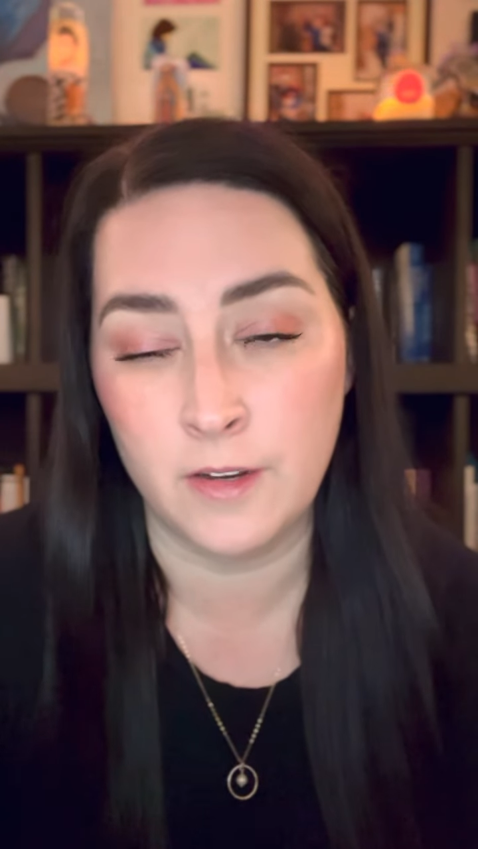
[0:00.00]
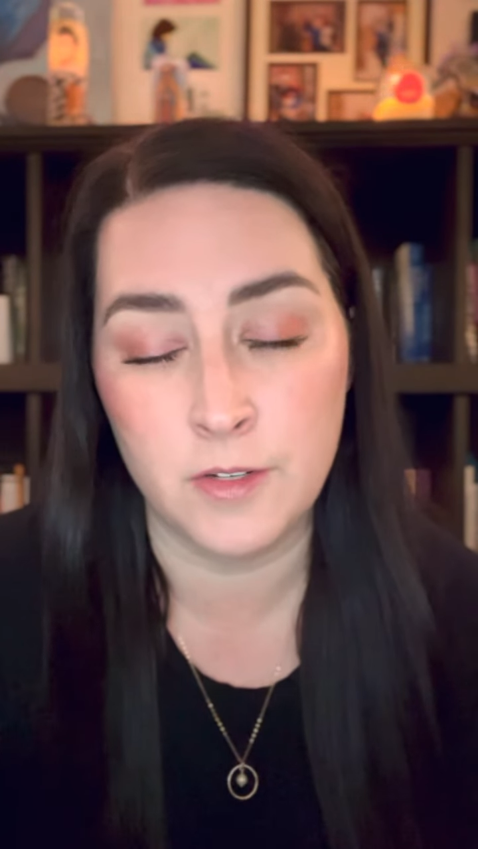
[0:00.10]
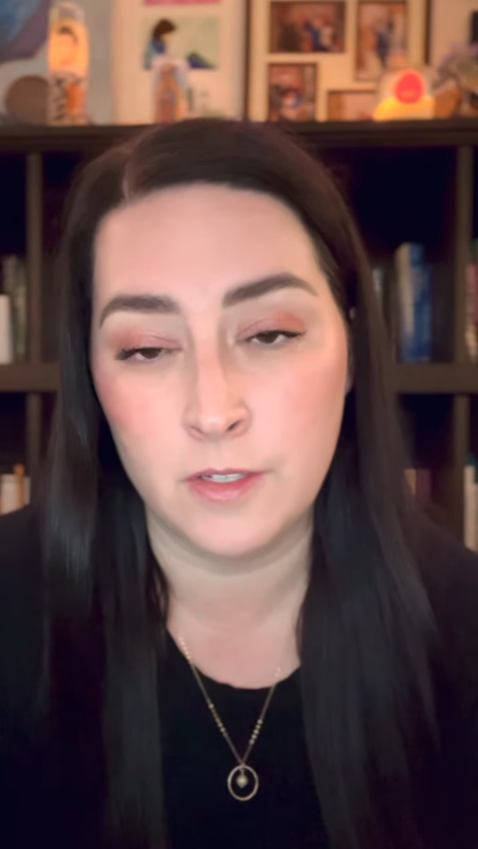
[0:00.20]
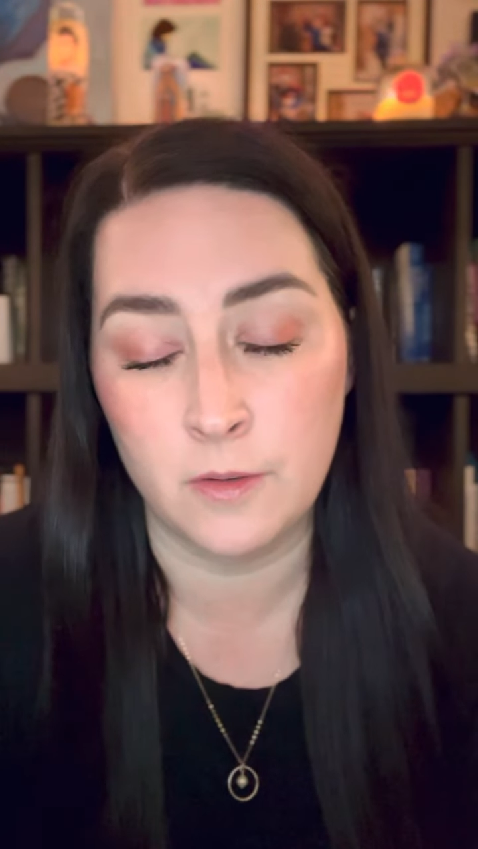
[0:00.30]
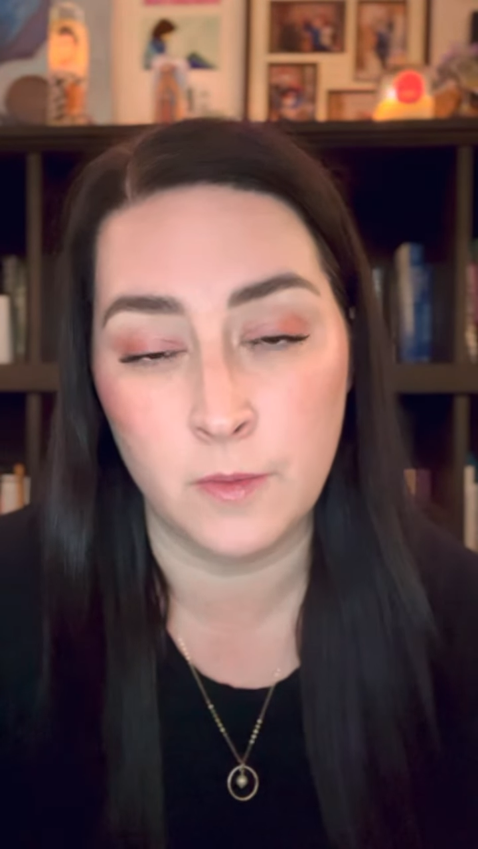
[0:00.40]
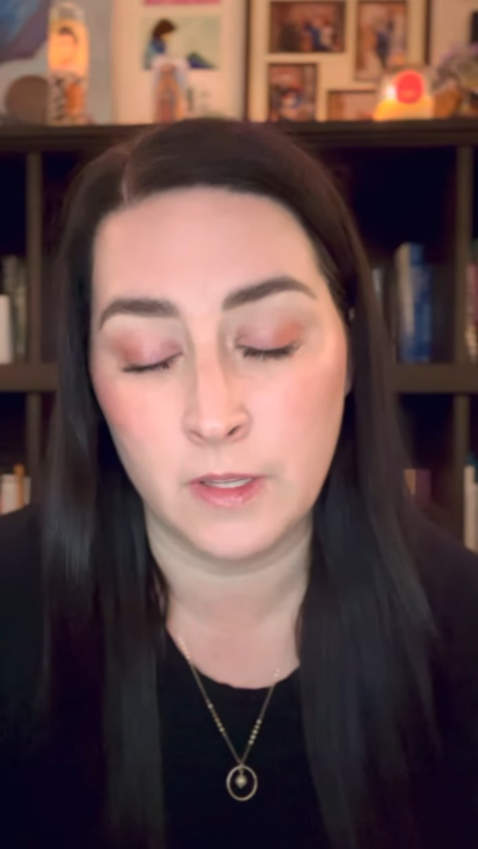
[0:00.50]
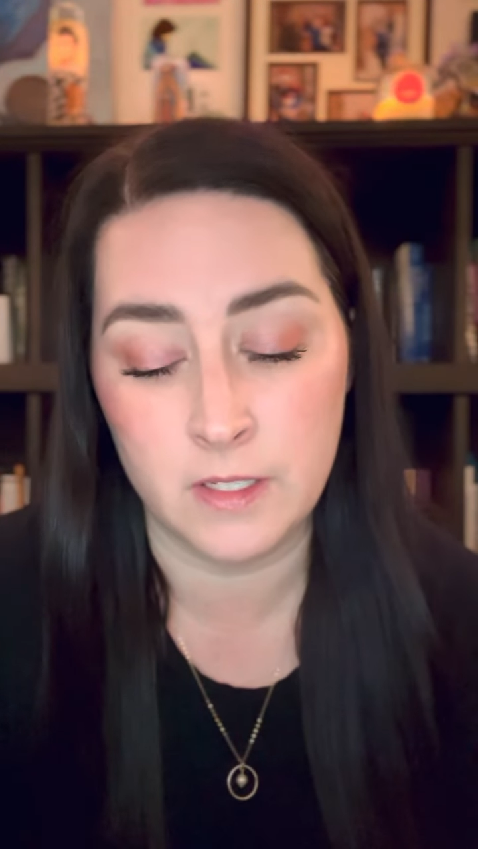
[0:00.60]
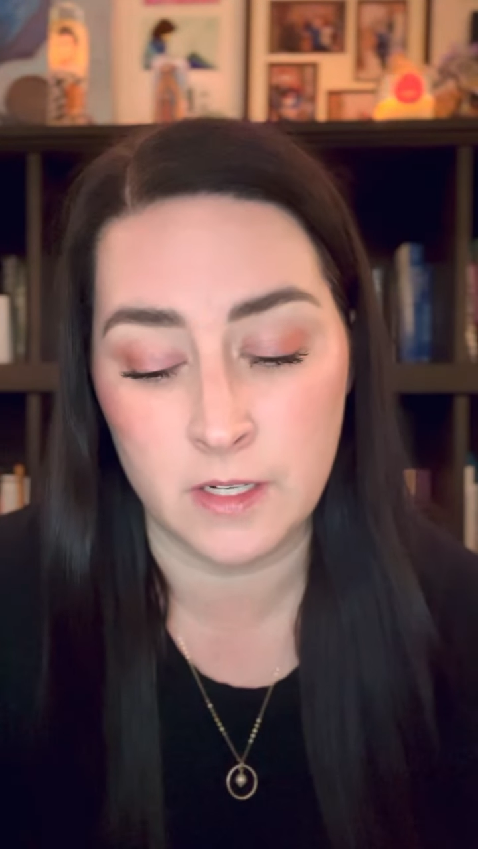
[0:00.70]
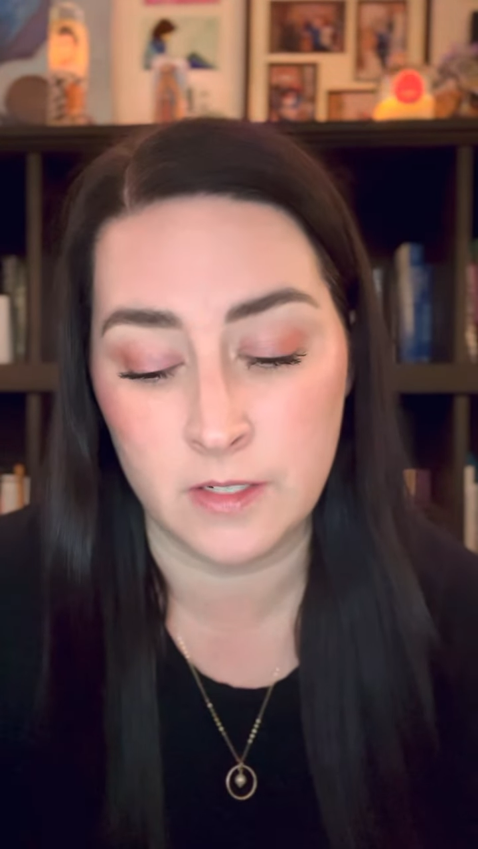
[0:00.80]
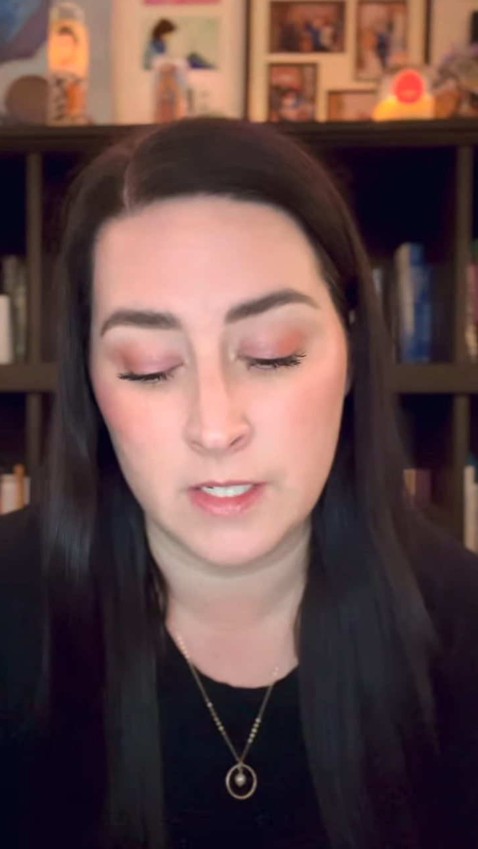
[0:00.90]
you you really
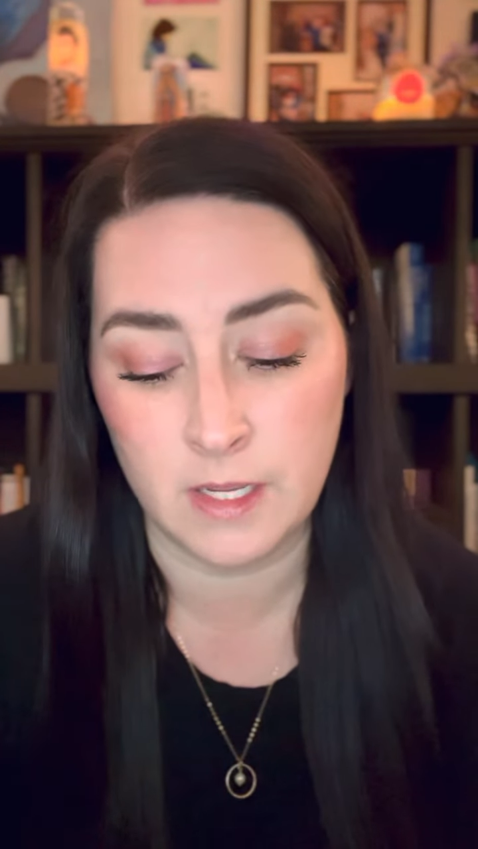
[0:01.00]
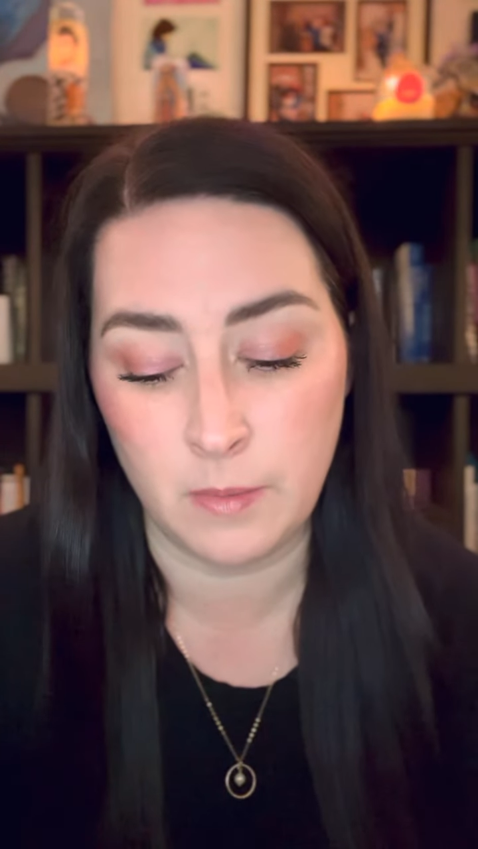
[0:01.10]
start to see